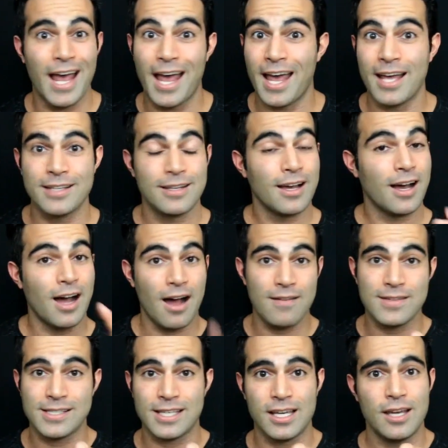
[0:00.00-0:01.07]
and
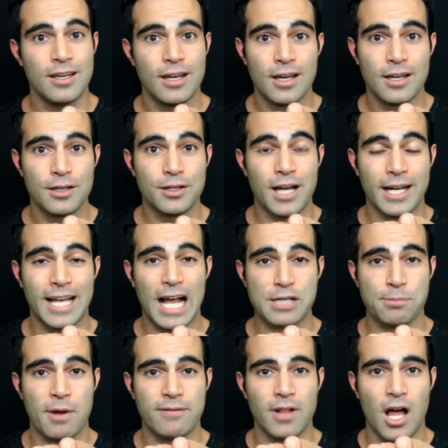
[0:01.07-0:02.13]
obviously, you gotta
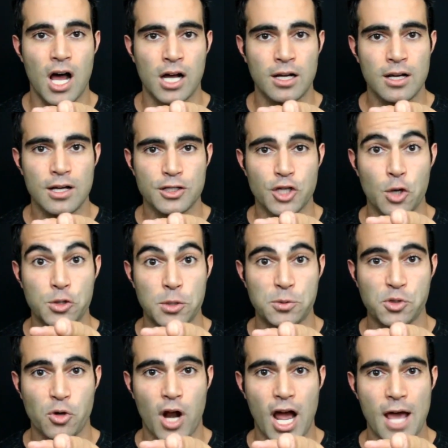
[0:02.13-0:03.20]
catch my vlog. So
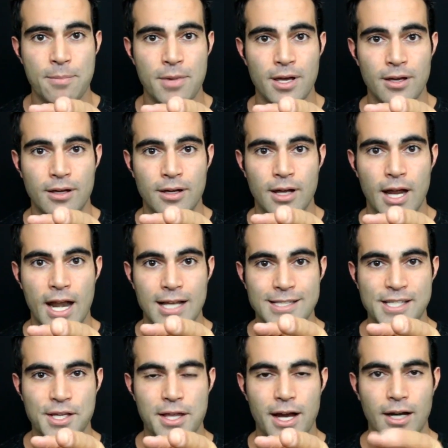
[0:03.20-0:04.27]
subscribe, and I'll
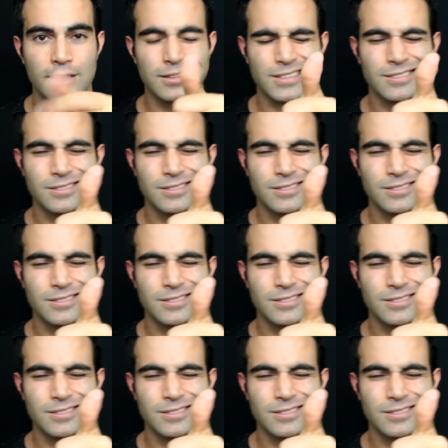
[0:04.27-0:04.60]
see you there.